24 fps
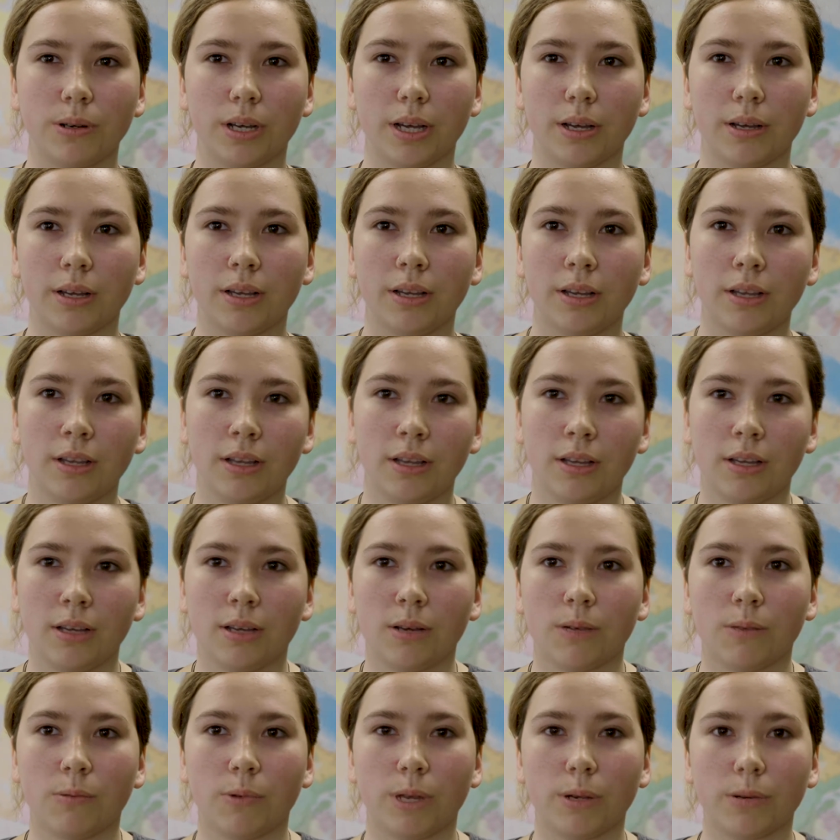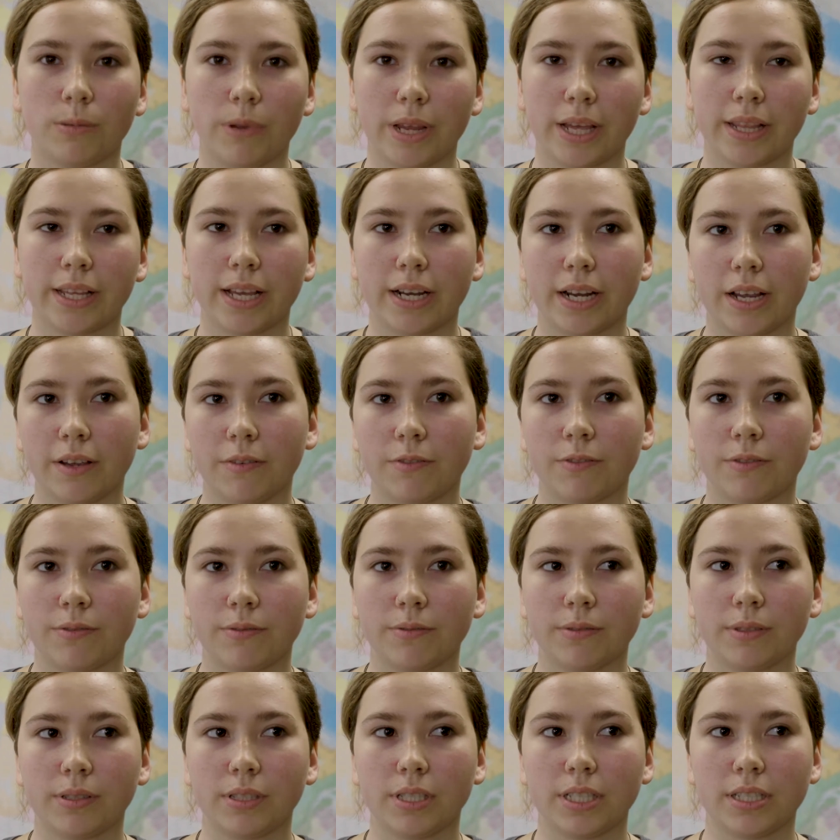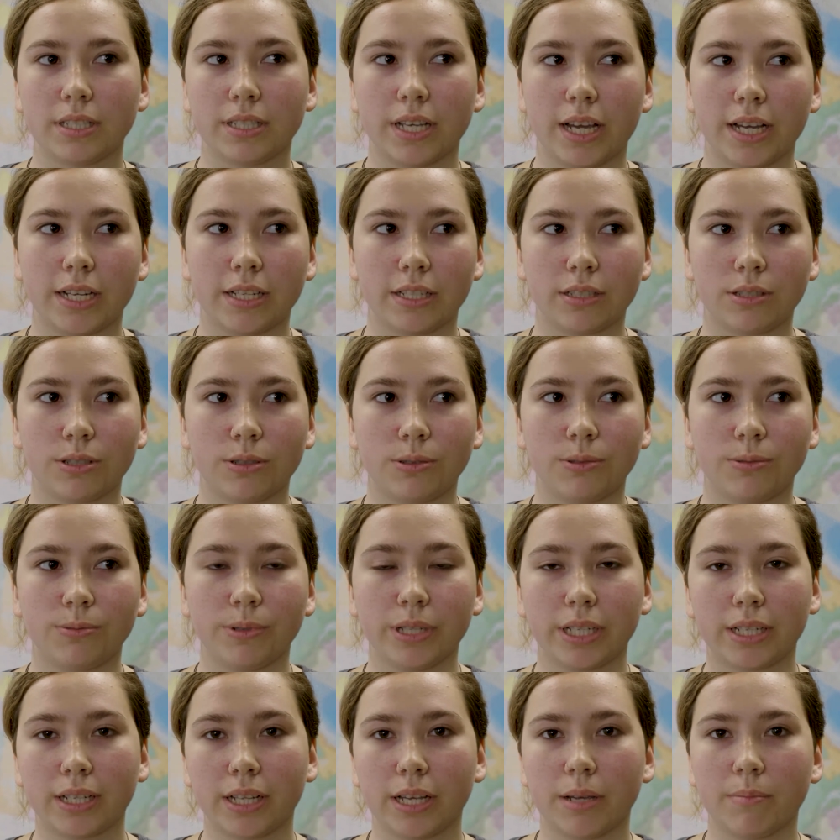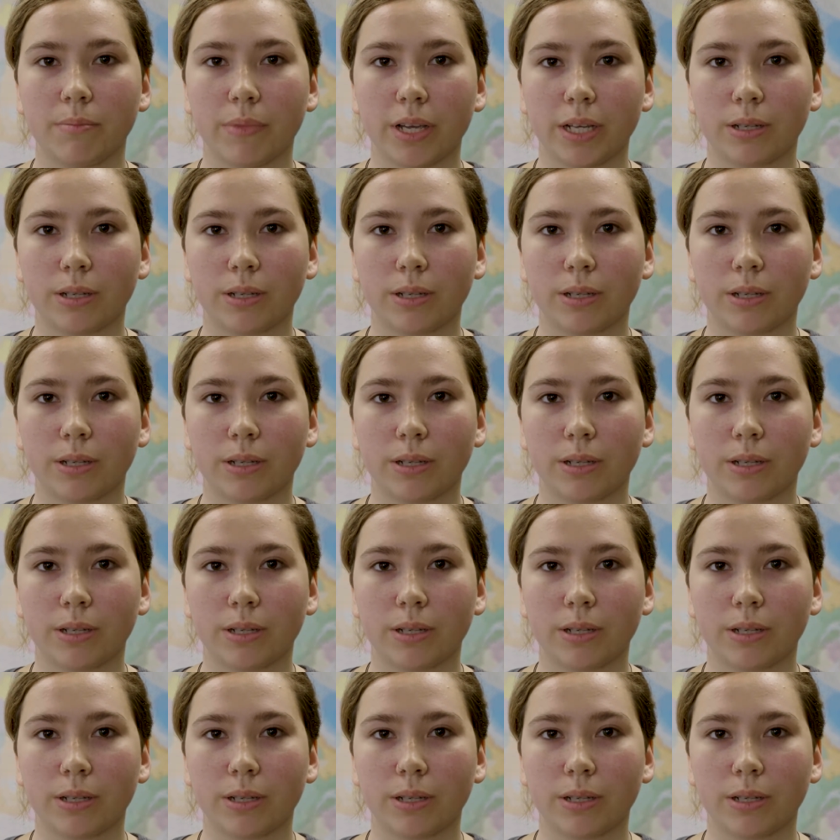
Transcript: Uh, one way that I've decided to reclaim